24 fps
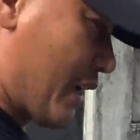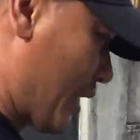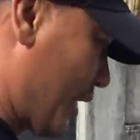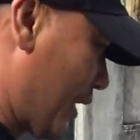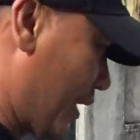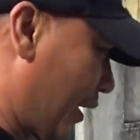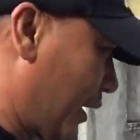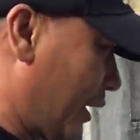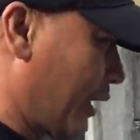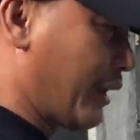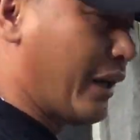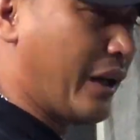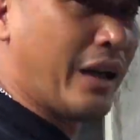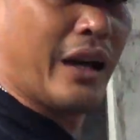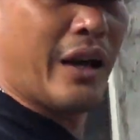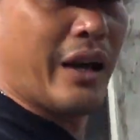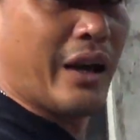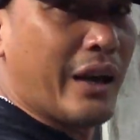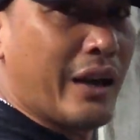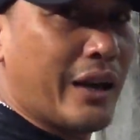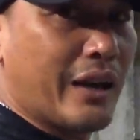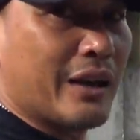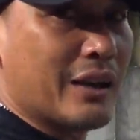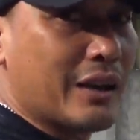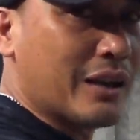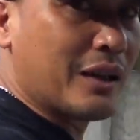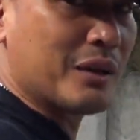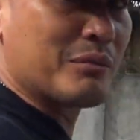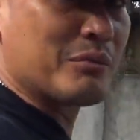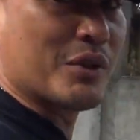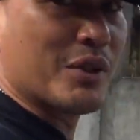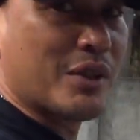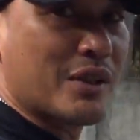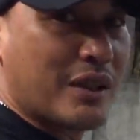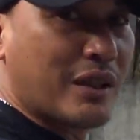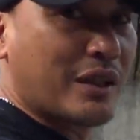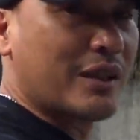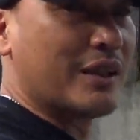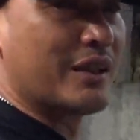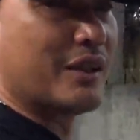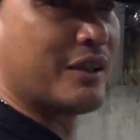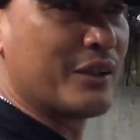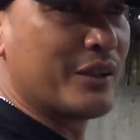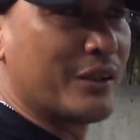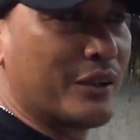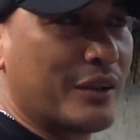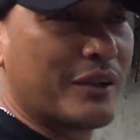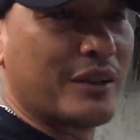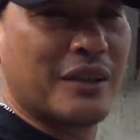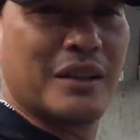and I'm just going to do